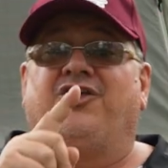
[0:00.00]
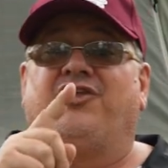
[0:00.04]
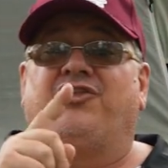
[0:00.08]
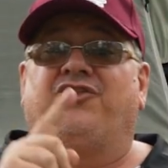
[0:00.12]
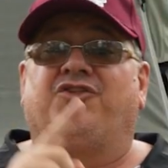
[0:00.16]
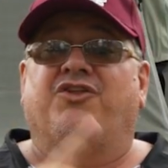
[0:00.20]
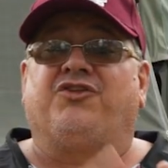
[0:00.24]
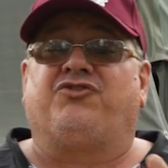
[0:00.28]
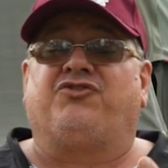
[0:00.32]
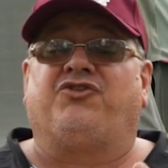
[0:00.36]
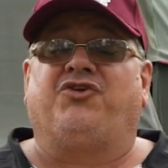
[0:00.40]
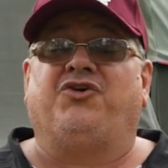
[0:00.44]

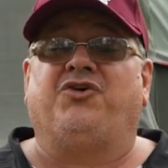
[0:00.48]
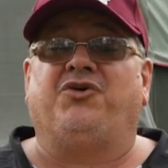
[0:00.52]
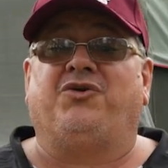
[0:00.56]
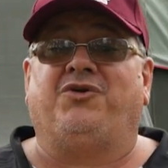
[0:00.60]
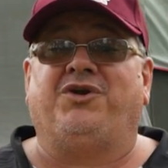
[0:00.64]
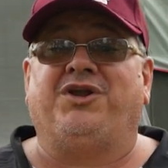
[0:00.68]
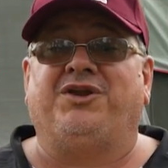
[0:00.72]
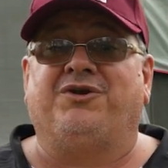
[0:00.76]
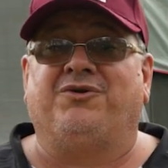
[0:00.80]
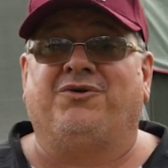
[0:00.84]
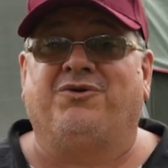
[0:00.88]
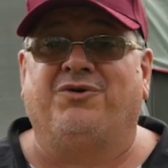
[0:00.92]
The
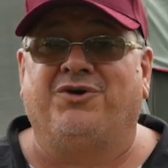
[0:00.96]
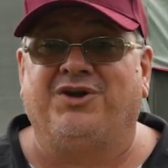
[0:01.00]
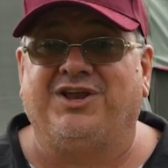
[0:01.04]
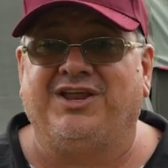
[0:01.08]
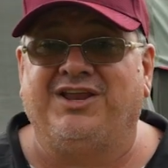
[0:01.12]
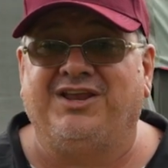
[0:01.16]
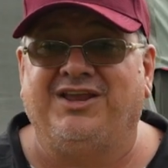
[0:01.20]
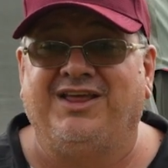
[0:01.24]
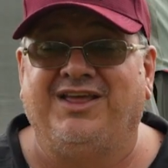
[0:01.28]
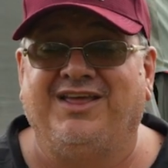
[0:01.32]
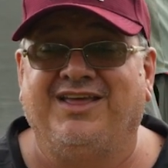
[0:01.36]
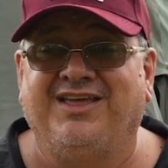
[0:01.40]
touring
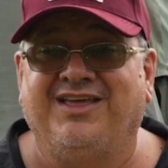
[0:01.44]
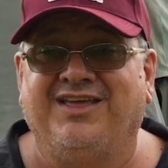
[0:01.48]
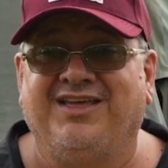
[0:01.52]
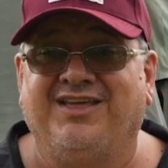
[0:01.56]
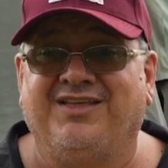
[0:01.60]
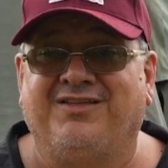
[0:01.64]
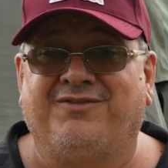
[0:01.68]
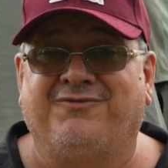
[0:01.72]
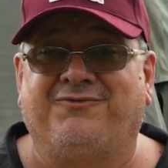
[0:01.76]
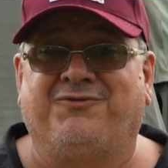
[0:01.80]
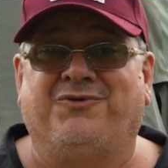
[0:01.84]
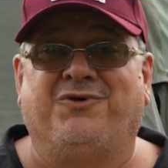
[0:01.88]
awning
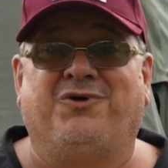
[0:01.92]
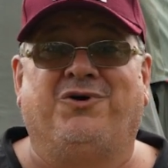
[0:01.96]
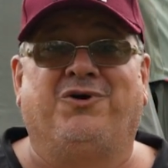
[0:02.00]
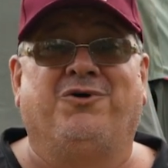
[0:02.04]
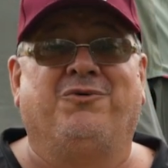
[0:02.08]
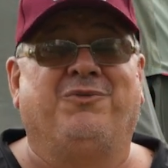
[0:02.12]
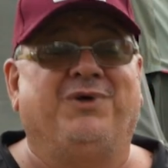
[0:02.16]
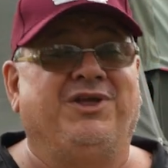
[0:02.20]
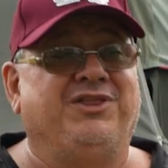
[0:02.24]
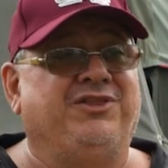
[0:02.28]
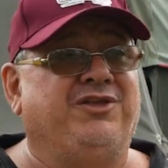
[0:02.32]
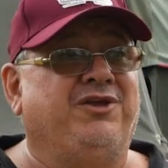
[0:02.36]
is
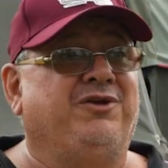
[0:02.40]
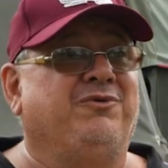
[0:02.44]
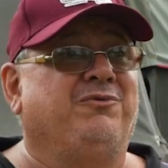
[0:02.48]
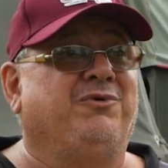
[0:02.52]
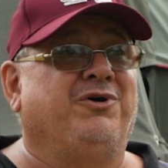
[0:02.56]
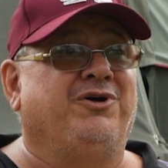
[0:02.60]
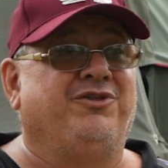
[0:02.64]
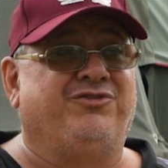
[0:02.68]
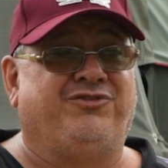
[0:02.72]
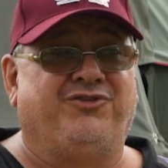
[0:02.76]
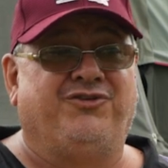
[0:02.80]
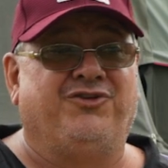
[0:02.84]
for when you
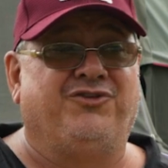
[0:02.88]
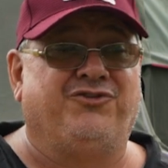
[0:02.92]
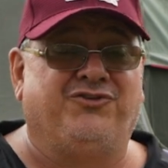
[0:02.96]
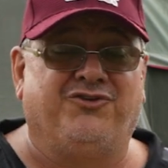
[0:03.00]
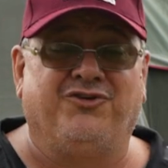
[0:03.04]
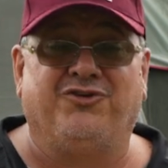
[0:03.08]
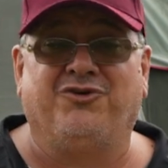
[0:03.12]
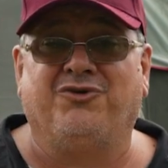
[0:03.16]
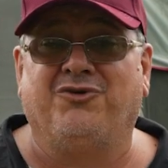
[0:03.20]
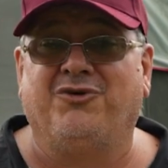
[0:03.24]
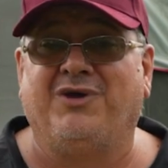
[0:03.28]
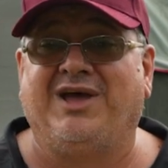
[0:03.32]
want to
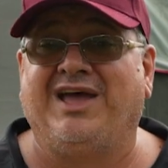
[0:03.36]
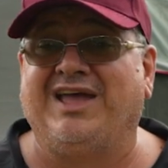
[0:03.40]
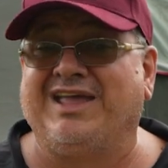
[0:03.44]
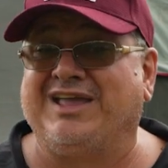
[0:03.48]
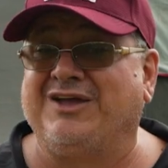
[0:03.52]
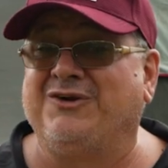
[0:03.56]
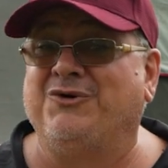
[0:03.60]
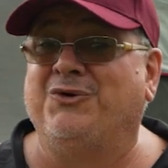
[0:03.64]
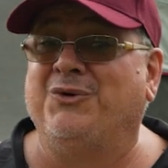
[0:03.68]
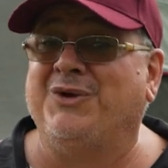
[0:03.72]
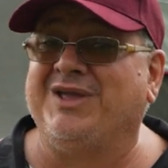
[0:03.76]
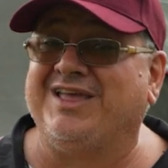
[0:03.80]
do a
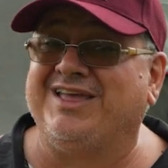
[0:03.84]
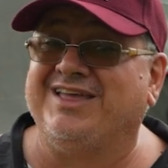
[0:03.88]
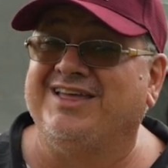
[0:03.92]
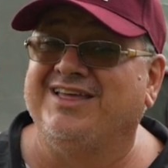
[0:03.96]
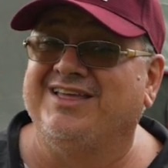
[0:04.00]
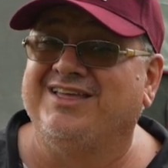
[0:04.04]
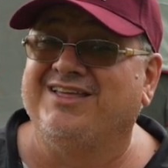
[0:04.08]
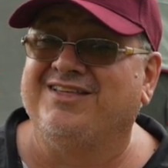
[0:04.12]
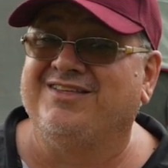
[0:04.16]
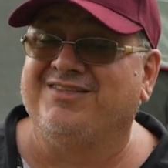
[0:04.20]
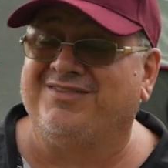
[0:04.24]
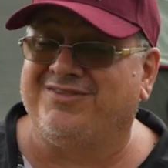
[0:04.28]
quick
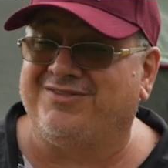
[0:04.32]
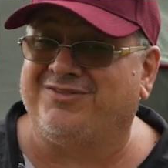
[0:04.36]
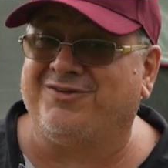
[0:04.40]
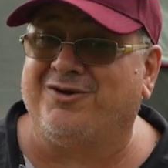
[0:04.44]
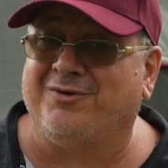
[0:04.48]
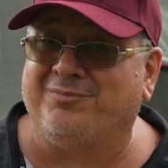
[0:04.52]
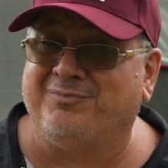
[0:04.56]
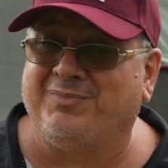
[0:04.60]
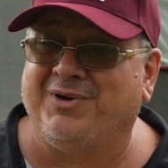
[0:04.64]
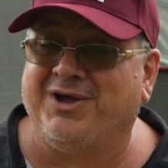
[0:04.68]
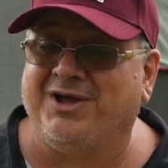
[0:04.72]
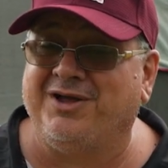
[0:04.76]

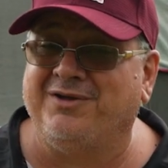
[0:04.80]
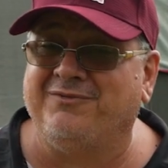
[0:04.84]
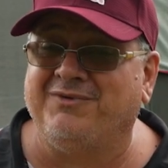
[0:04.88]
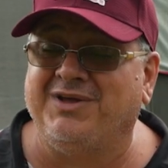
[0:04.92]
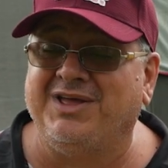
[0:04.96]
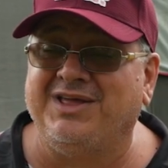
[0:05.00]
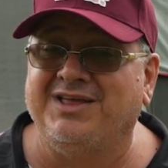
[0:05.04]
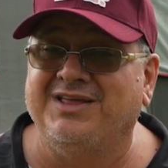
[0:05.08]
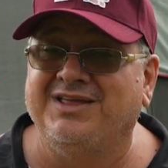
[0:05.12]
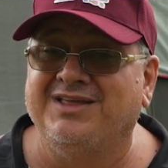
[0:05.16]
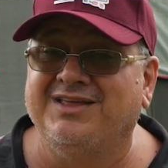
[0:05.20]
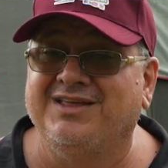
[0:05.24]

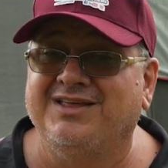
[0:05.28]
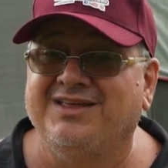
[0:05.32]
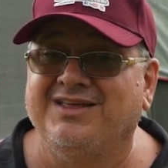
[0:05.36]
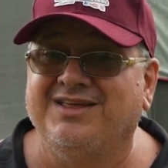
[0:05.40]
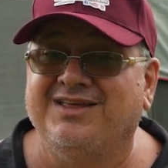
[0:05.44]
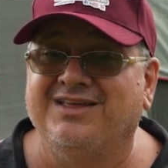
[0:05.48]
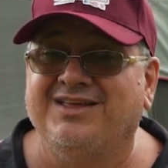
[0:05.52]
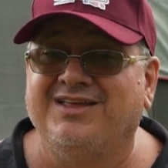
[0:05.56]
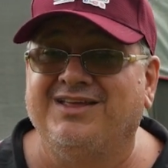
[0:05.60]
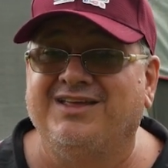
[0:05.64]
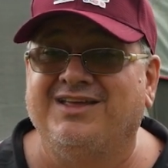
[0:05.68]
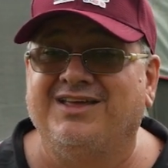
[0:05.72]
stopover
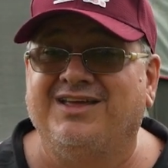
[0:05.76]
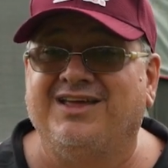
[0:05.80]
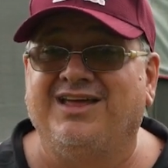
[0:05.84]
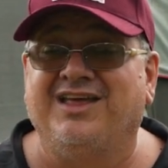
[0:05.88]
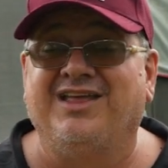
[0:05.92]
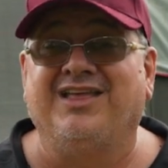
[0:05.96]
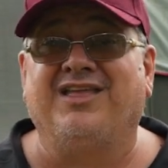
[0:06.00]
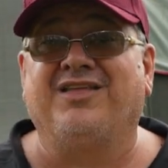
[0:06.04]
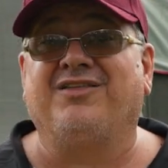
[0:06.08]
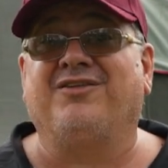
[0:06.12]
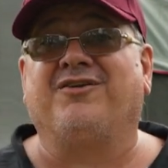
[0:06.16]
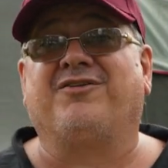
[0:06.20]

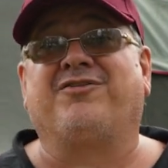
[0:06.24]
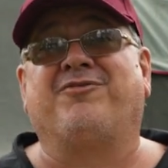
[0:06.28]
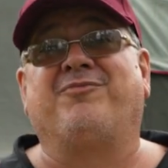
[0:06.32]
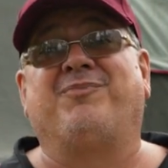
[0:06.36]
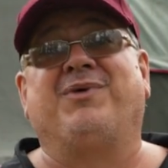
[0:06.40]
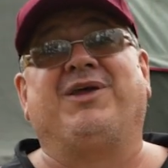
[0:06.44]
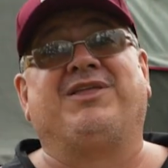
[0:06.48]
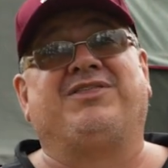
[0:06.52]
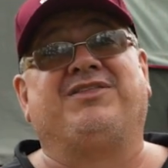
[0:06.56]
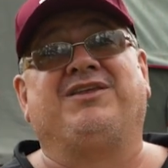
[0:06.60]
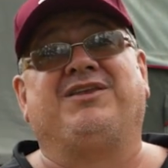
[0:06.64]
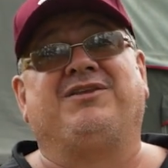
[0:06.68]
and you're
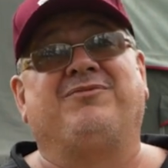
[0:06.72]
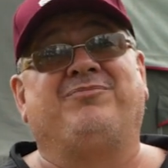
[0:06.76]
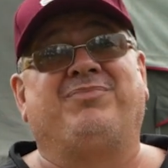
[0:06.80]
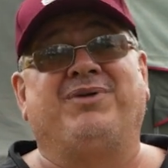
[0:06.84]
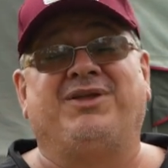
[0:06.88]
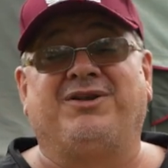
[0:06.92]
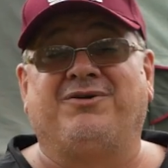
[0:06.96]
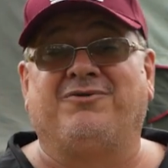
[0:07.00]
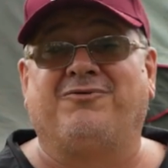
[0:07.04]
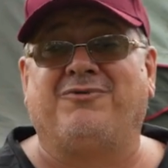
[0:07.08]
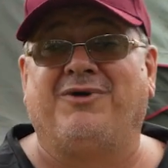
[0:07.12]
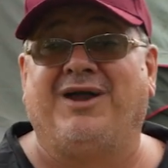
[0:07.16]
expecting a
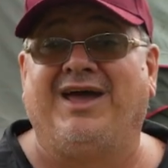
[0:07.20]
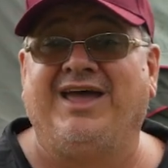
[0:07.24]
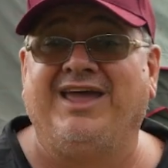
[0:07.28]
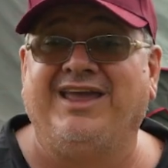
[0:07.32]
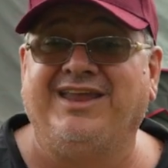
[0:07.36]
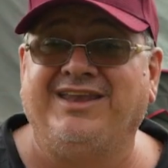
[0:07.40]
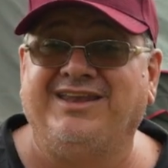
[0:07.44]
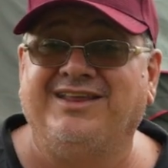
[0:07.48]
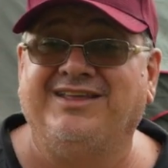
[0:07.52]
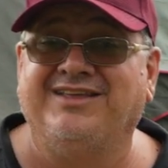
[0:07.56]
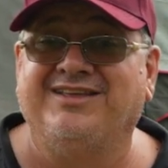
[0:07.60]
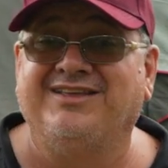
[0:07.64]
bit of
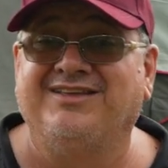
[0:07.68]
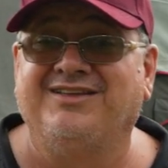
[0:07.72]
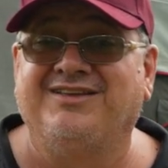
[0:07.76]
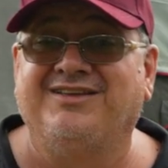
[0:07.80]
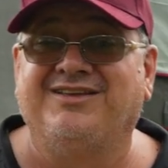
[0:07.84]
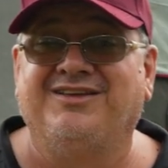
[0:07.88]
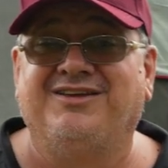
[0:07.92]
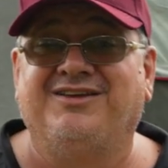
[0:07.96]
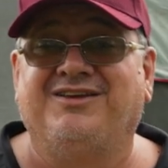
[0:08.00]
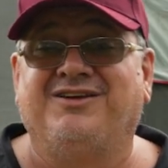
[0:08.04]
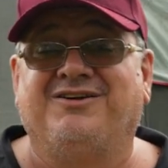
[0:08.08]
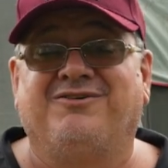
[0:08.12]
rain,
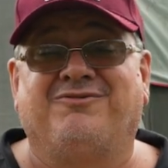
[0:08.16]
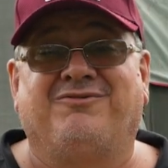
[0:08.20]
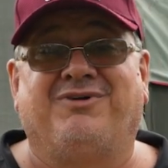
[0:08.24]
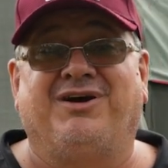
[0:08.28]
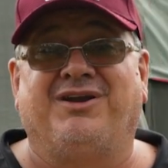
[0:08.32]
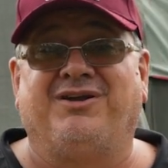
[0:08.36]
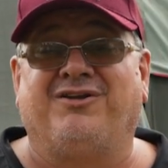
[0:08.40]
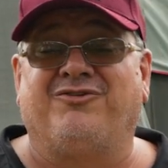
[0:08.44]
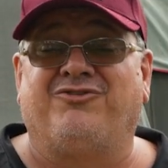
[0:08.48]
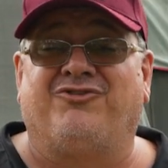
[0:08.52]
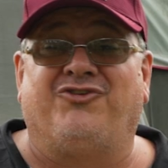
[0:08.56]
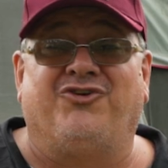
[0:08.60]

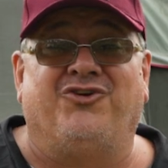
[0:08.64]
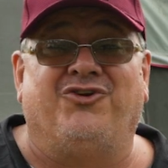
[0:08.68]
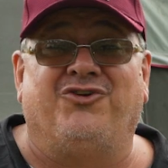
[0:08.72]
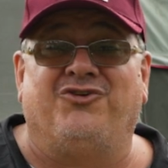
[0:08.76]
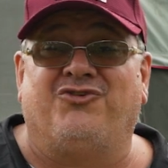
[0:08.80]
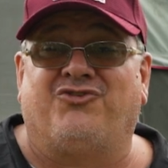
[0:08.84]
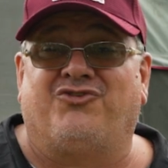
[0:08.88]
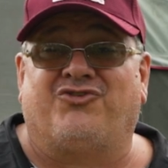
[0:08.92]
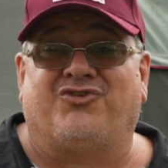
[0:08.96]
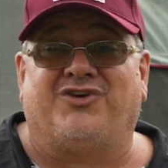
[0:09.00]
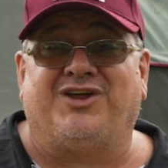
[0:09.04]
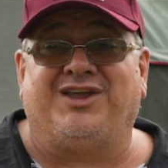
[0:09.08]
1 or
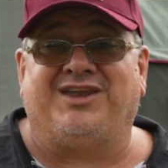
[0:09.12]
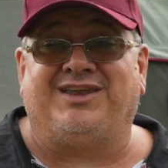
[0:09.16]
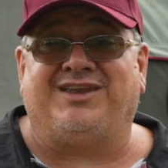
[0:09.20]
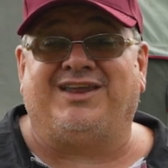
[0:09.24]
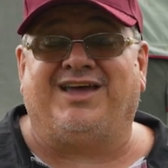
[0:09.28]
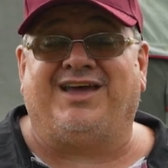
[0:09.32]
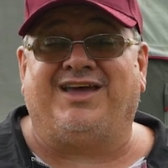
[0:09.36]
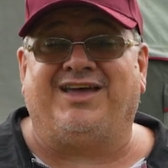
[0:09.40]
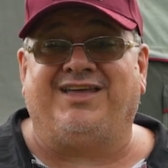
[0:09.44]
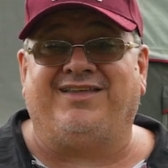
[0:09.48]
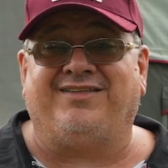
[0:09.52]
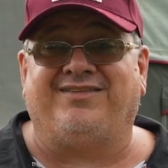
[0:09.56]
2, 3
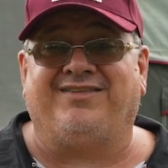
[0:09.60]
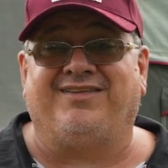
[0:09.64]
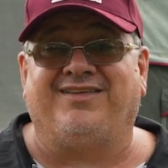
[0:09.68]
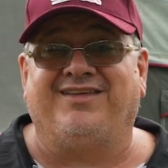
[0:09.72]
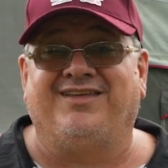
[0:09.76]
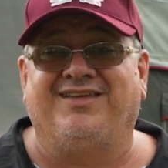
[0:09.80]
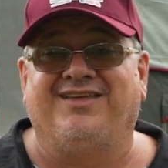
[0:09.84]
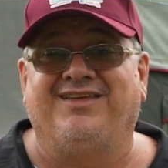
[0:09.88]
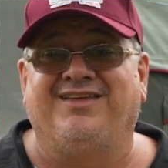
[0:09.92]
days.